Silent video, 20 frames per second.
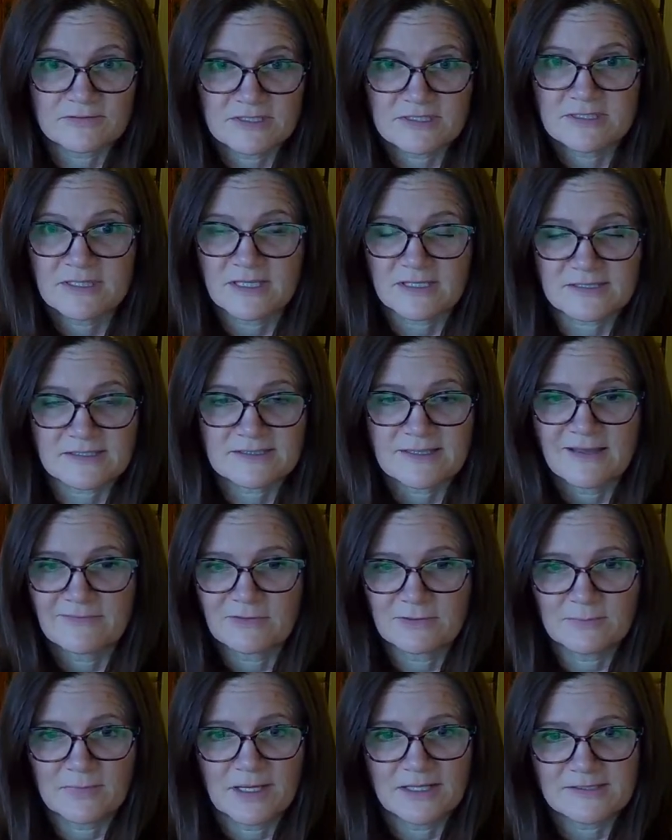
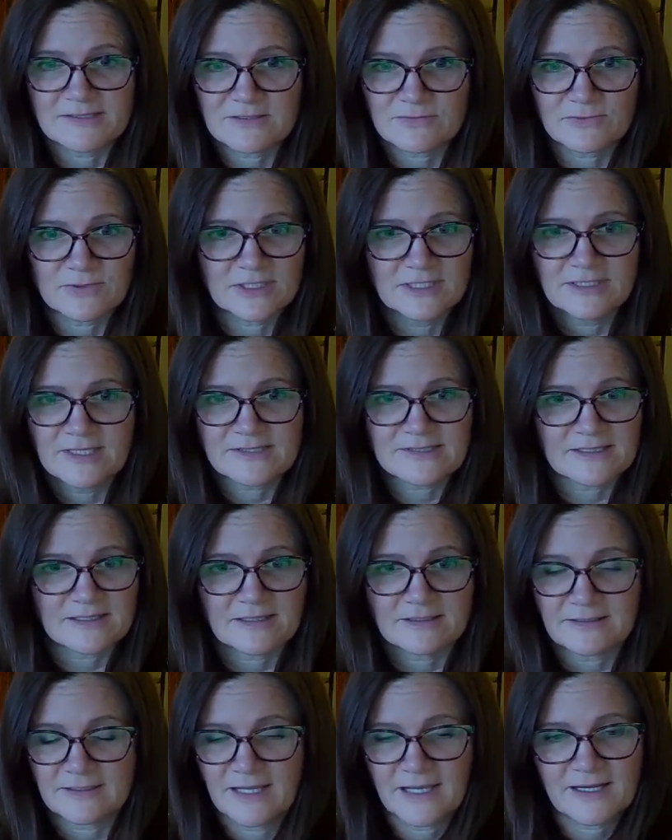6-7 months. It really doesn't
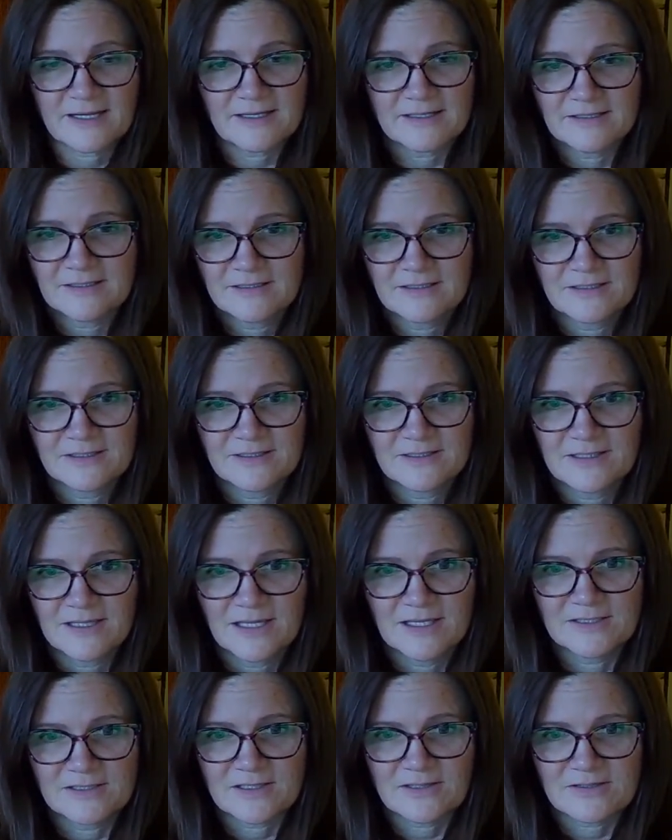click
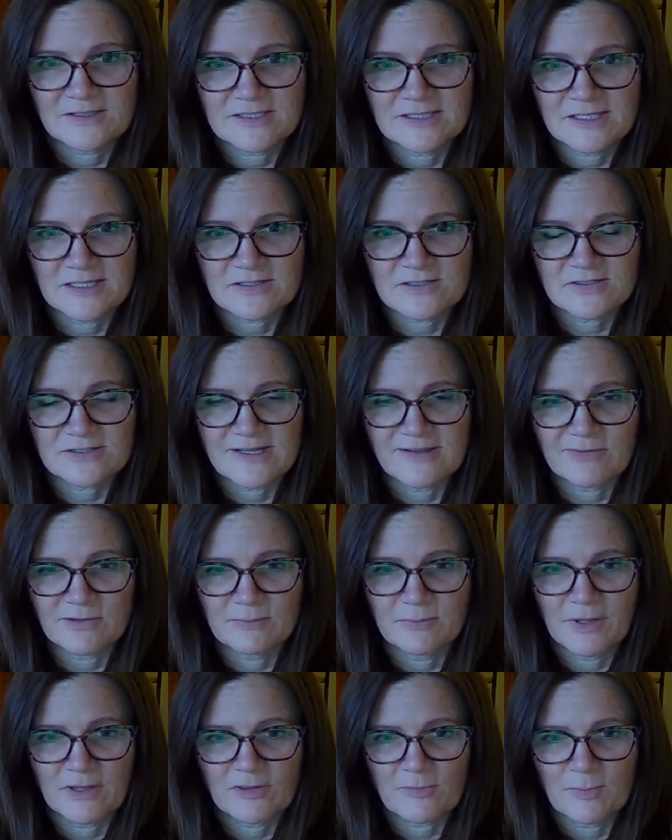until the 6 or 7
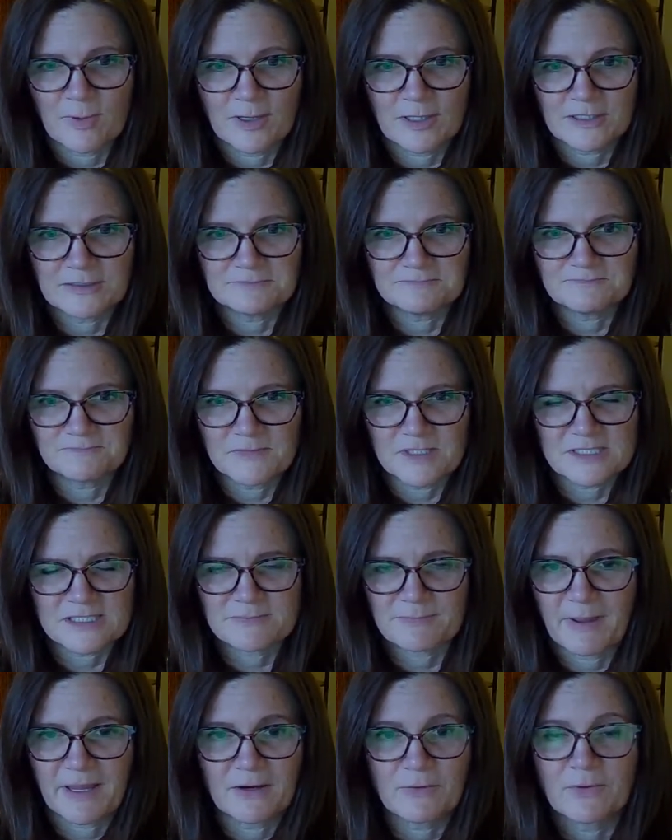month part,
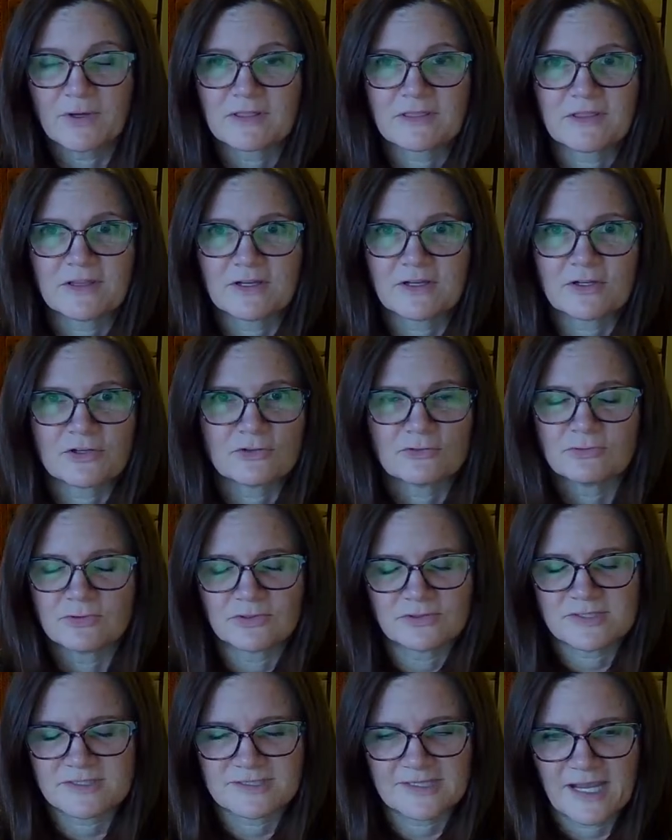despite what the
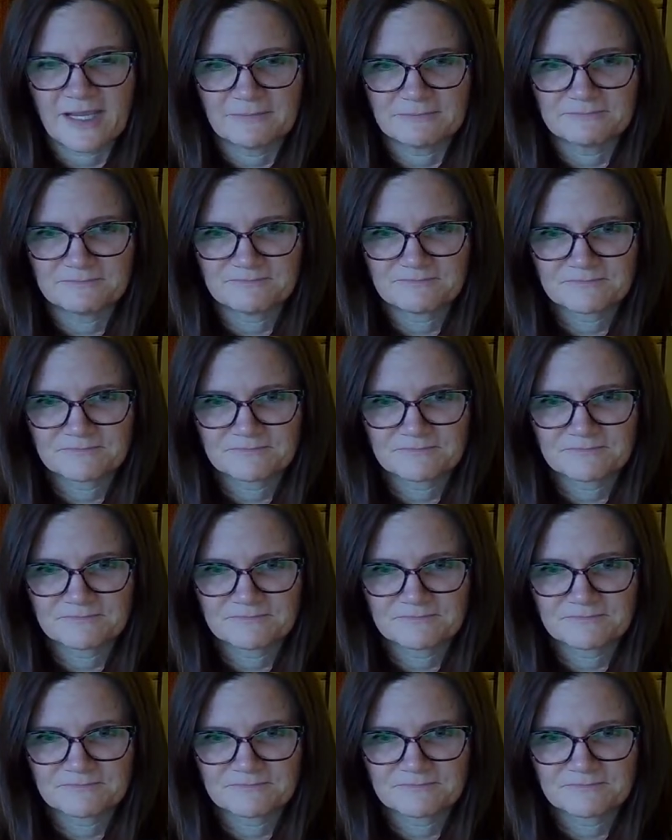gurus say.